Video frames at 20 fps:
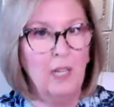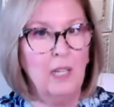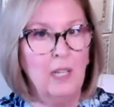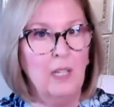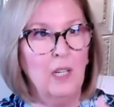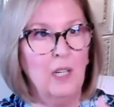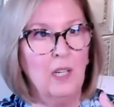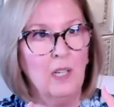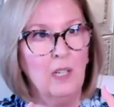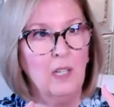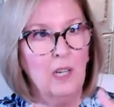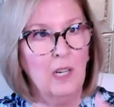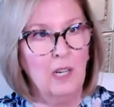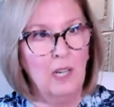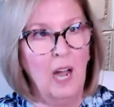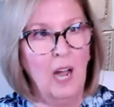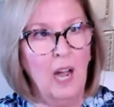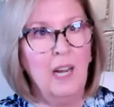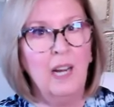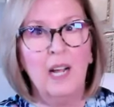You, you
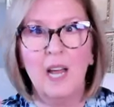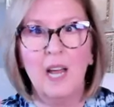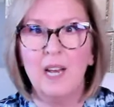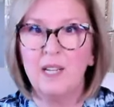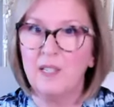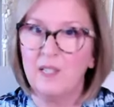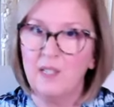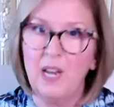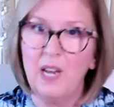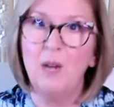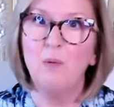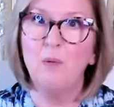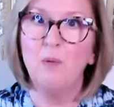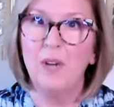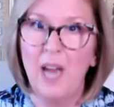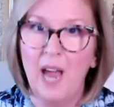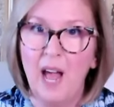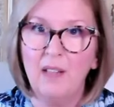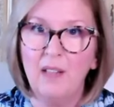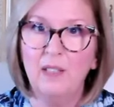kind of got to stay
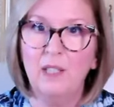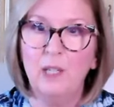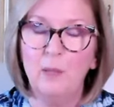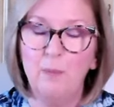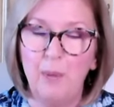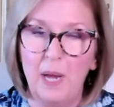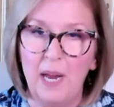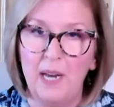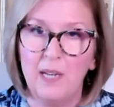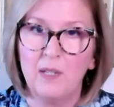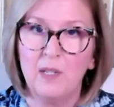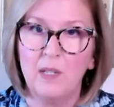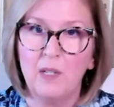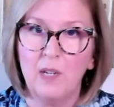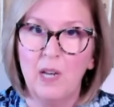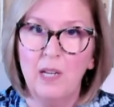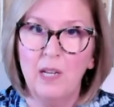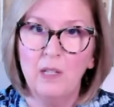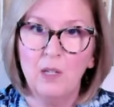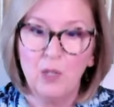reality-based.
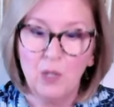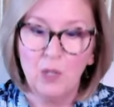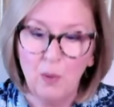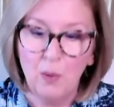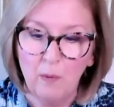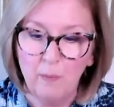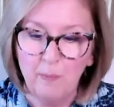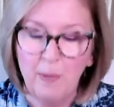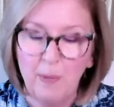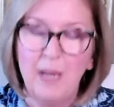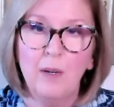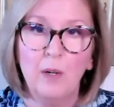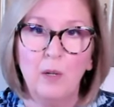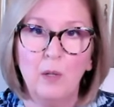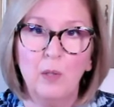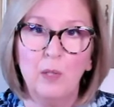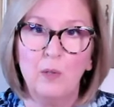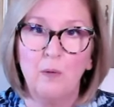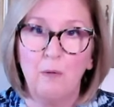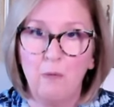And the Two of
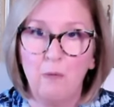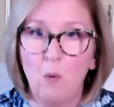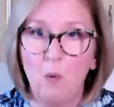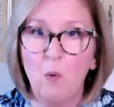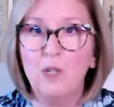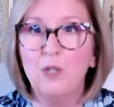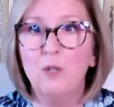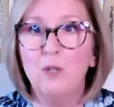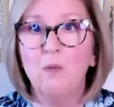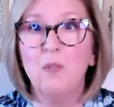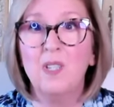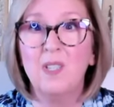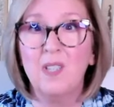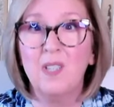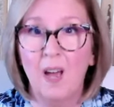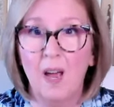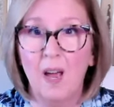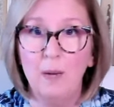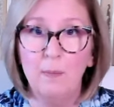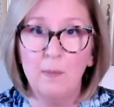Pentacles affords you the
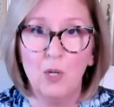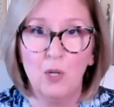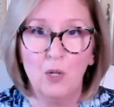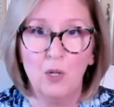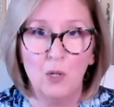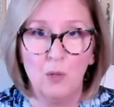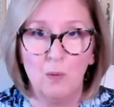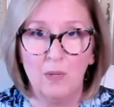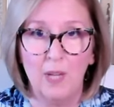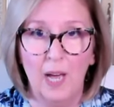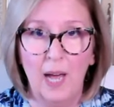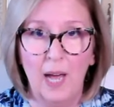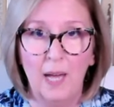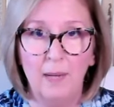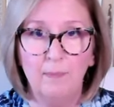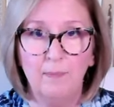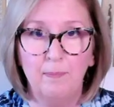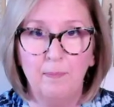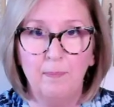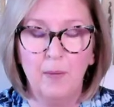time to do that,
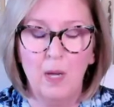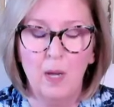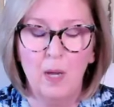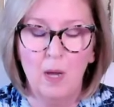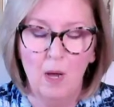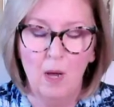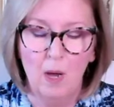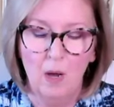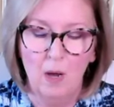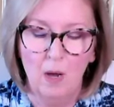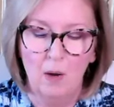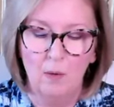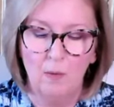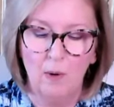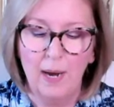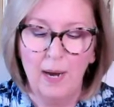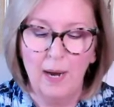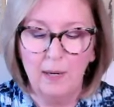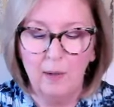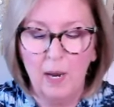
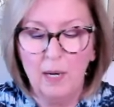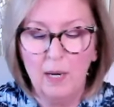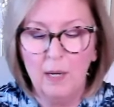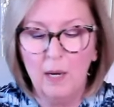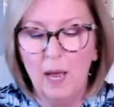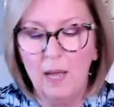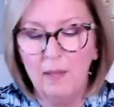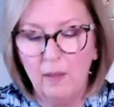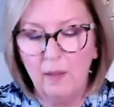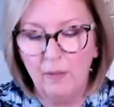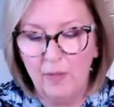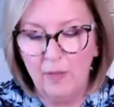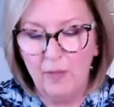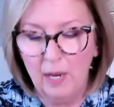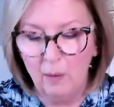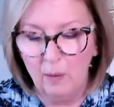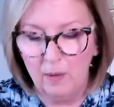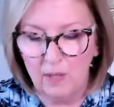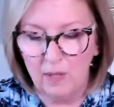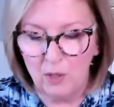right? And, and the
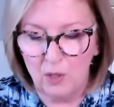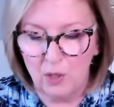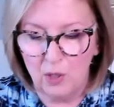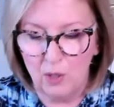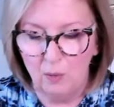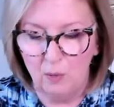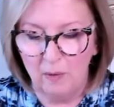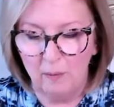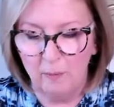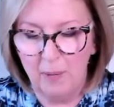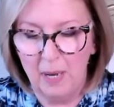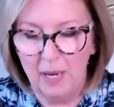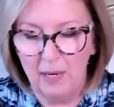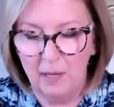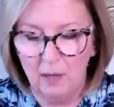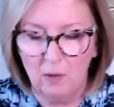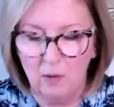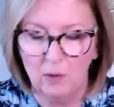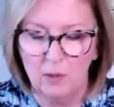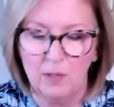thing with the Two of
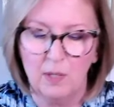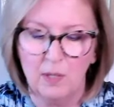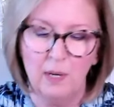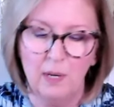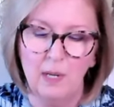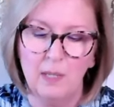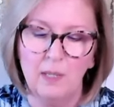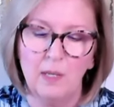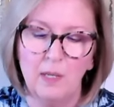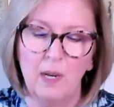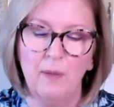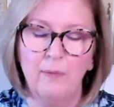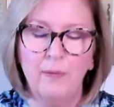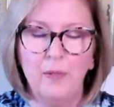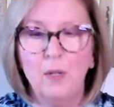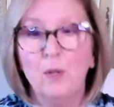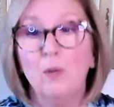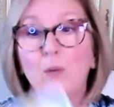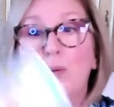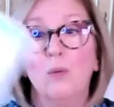Pentacles is, if
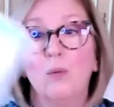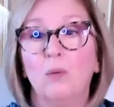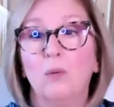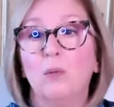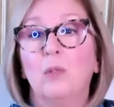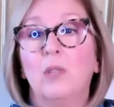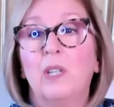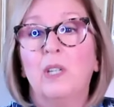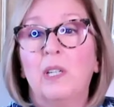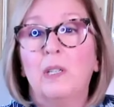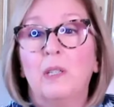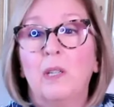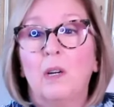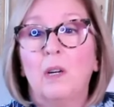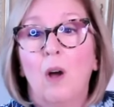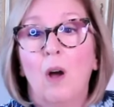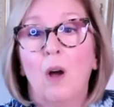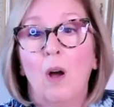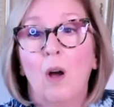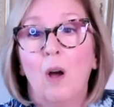you look at the
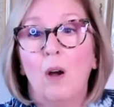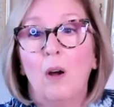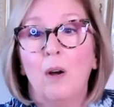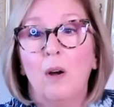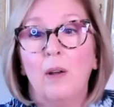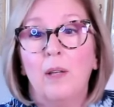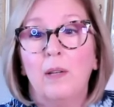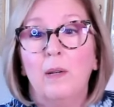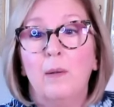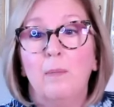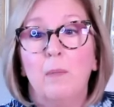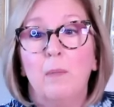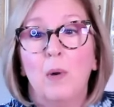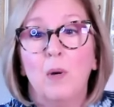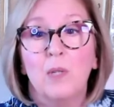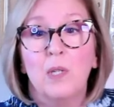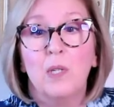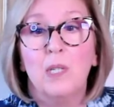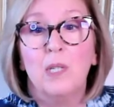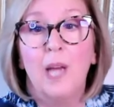card, and in
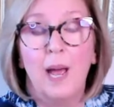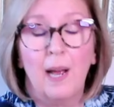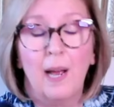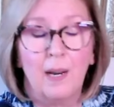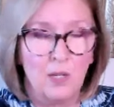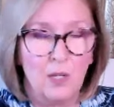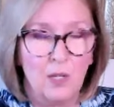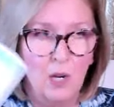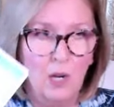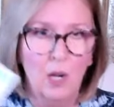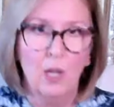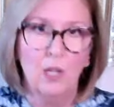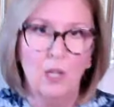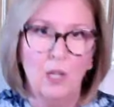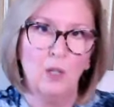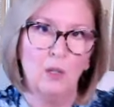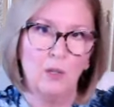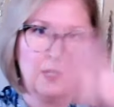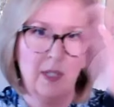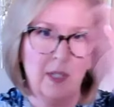most decks,
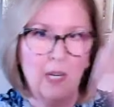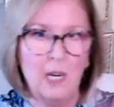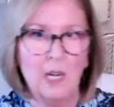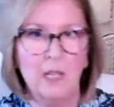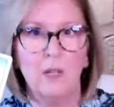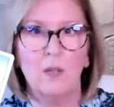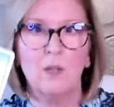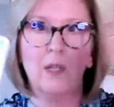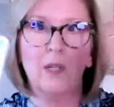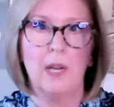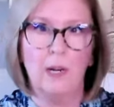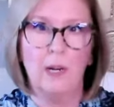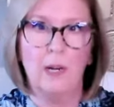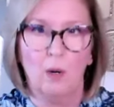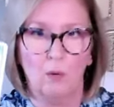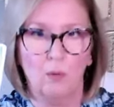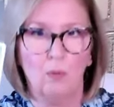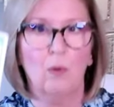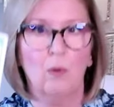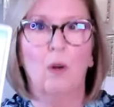you'll see there's like
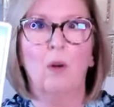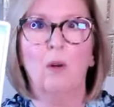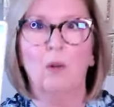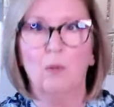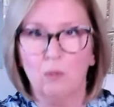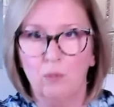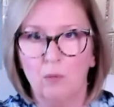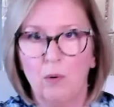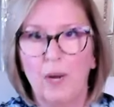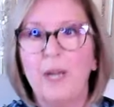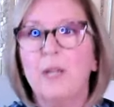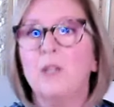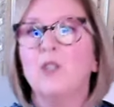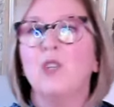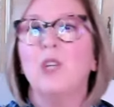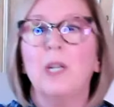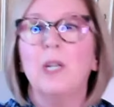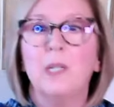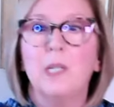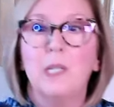a, a
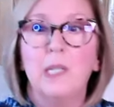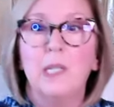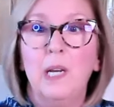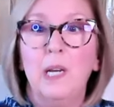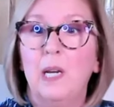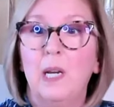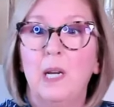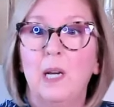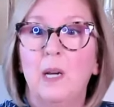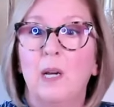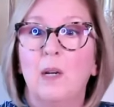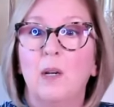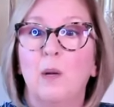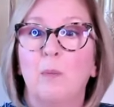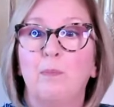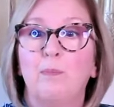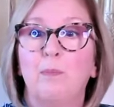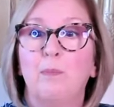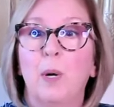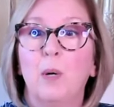raging sea, and the
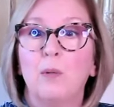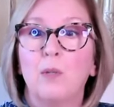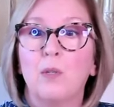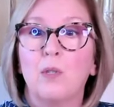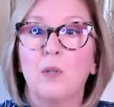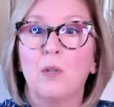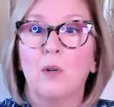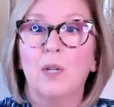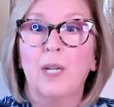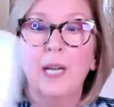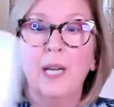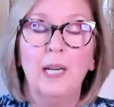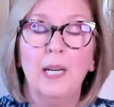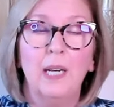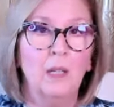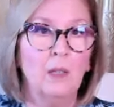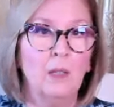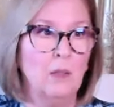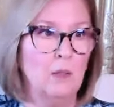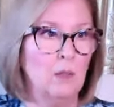boats are
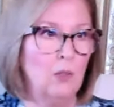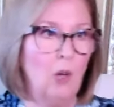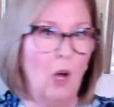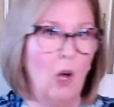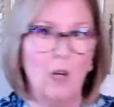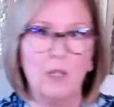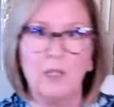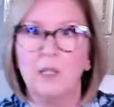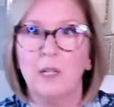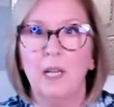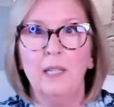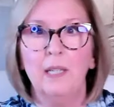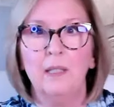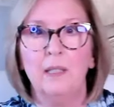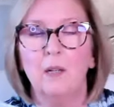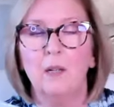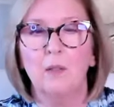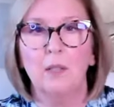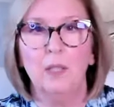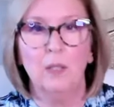getting tossed like
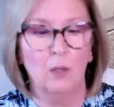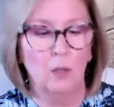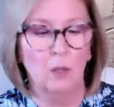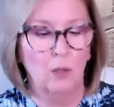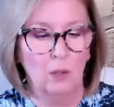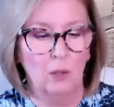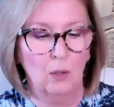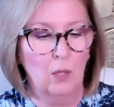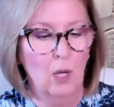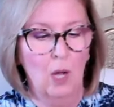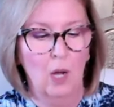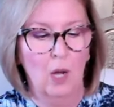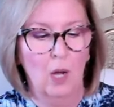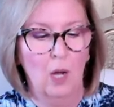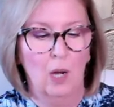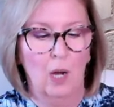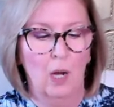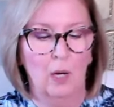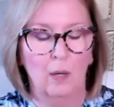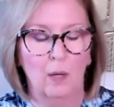they're little
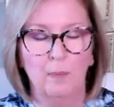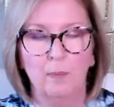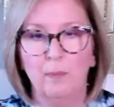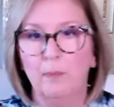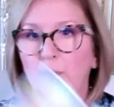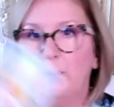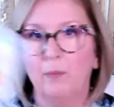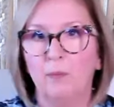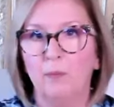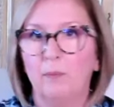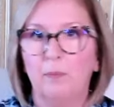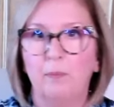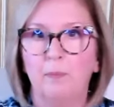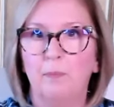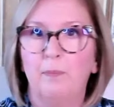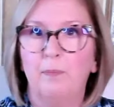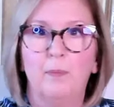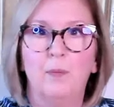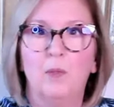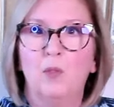um,
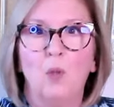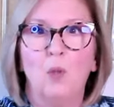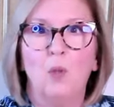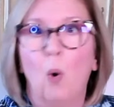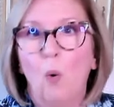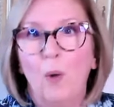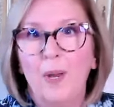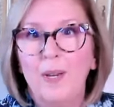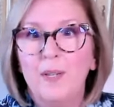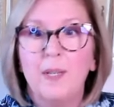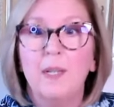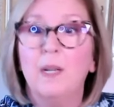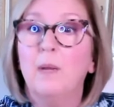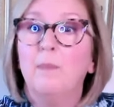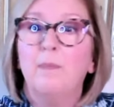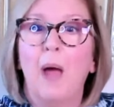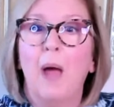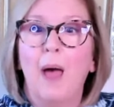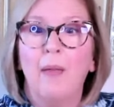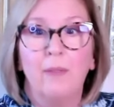toys in a
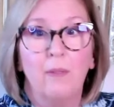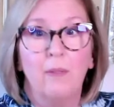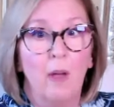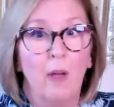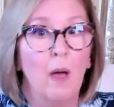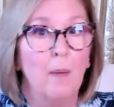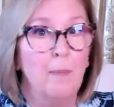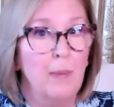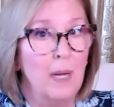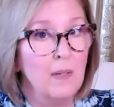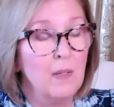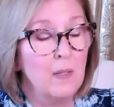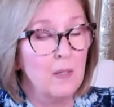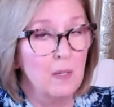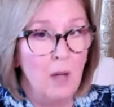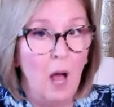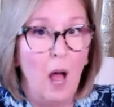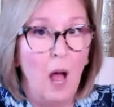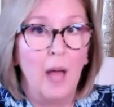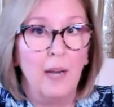bathtub. It's
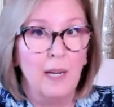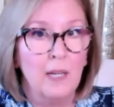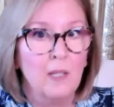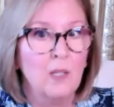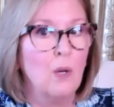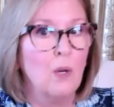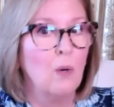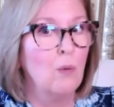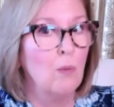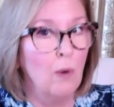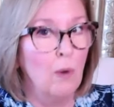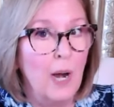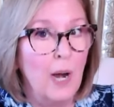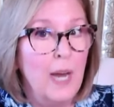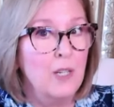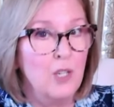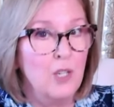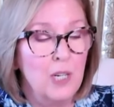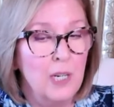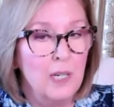not. It's a
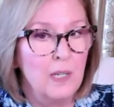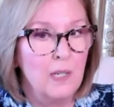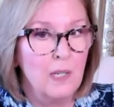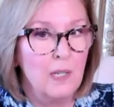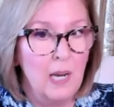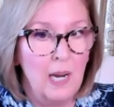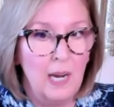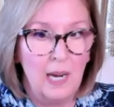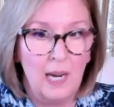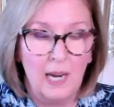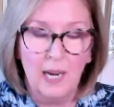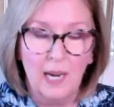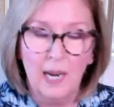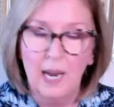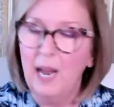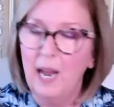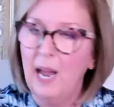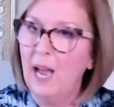raging sea.